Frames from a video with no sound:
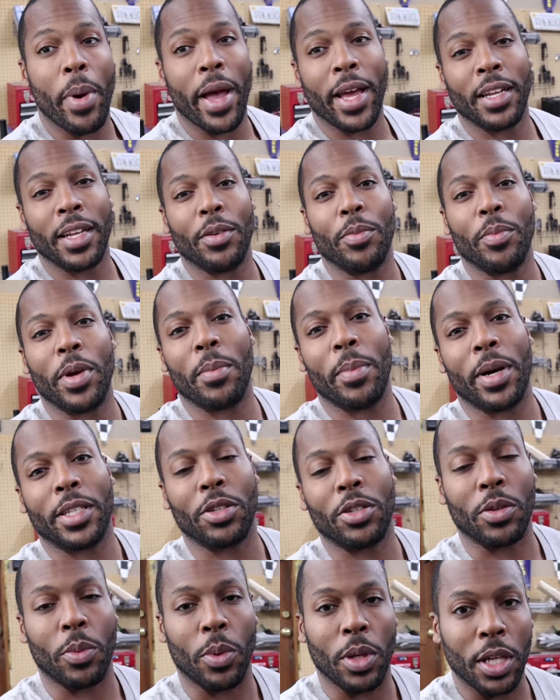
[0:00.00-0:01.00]
Mainly, me and my
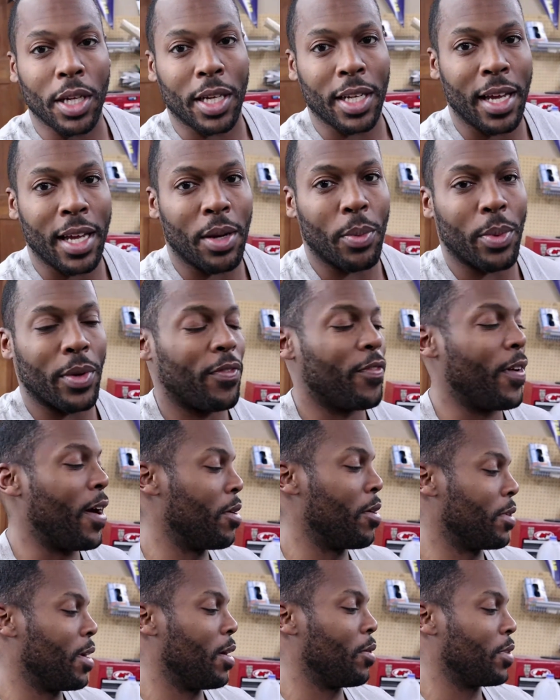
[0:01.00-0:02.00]
tuner were looking at it. We
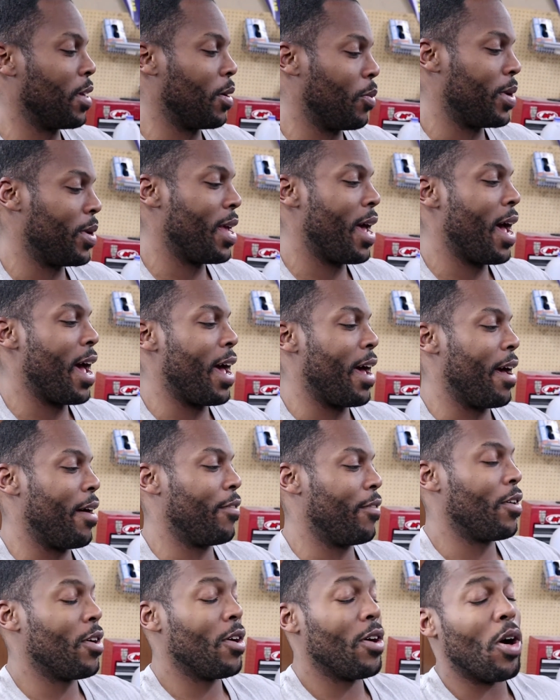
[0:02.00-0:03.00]
found out that we
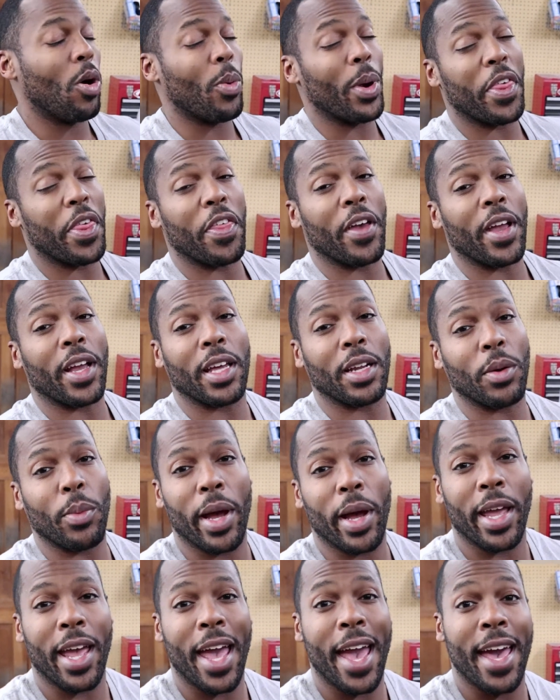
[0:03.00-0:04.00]
have, or we think
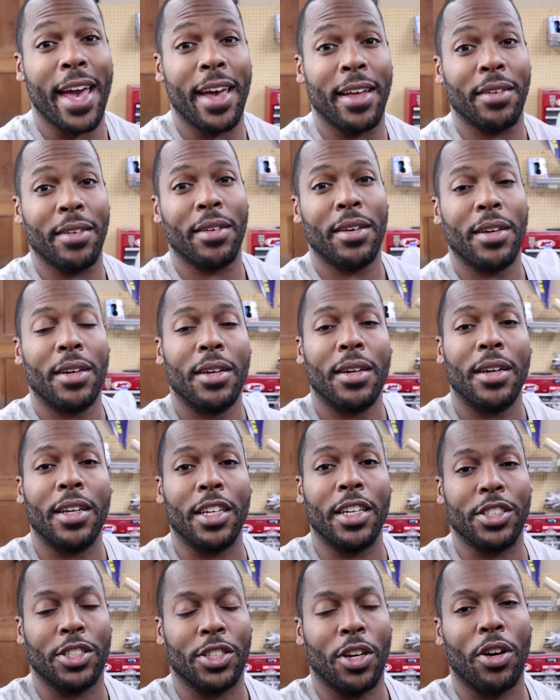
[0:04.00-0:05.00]
anyway, an
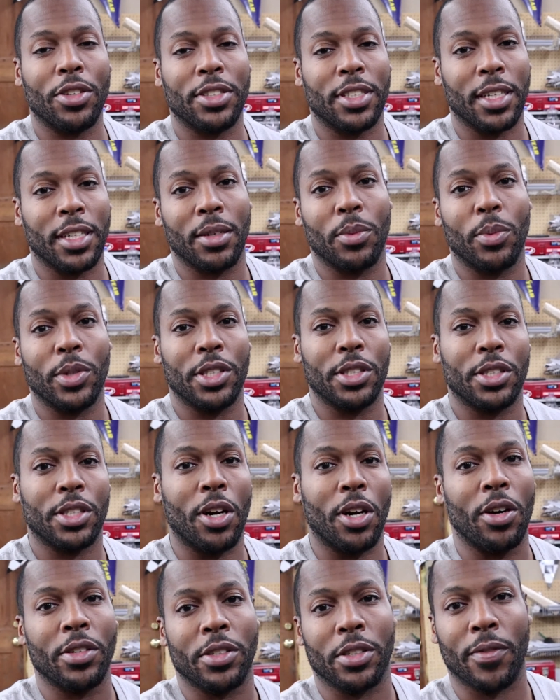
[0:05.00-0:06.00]
exhaust leak, which is
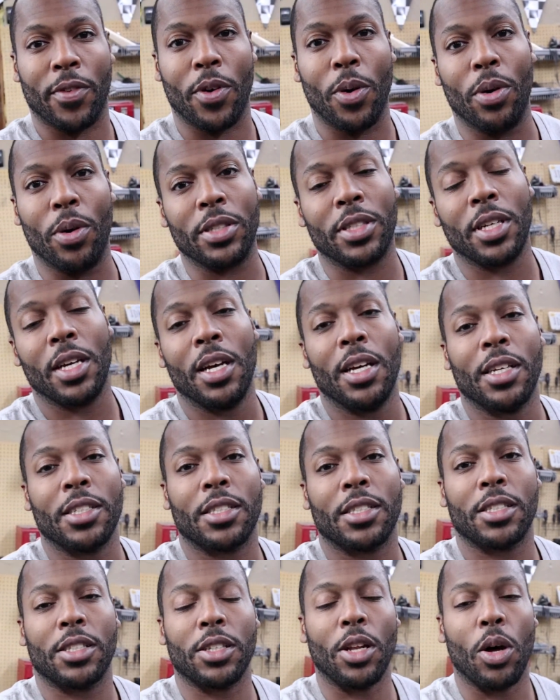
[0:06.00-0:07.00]
causing, of course,
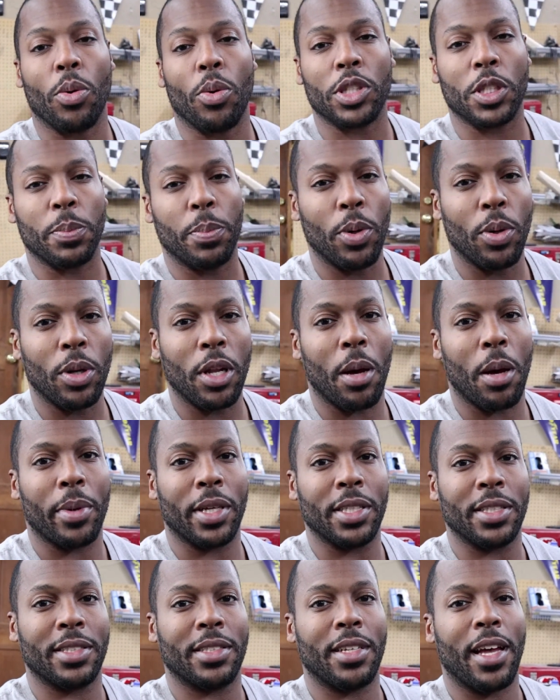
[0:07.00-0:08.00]
slower spool up
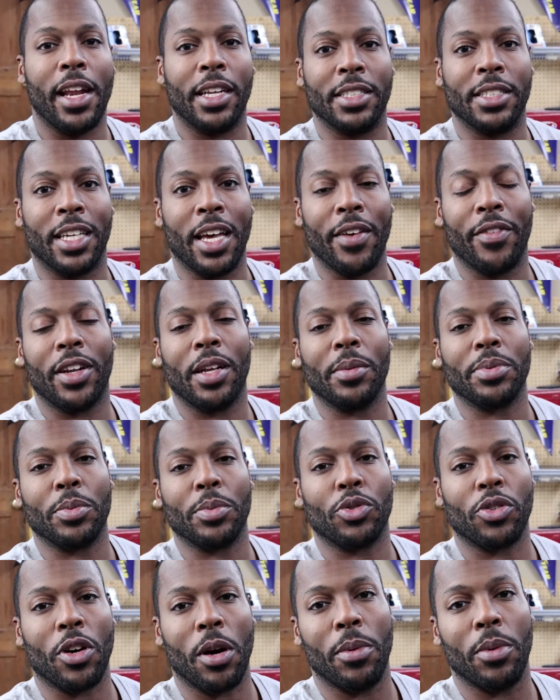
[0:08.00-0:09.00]
and is giving him
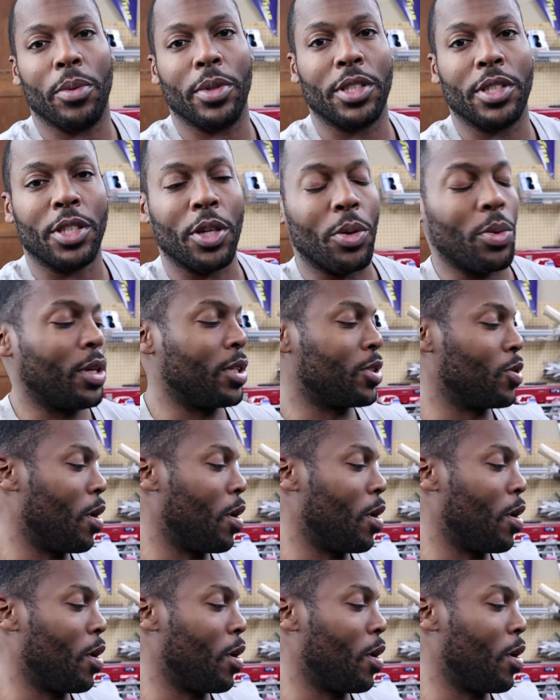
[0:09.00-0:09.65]
some trouble with tuning.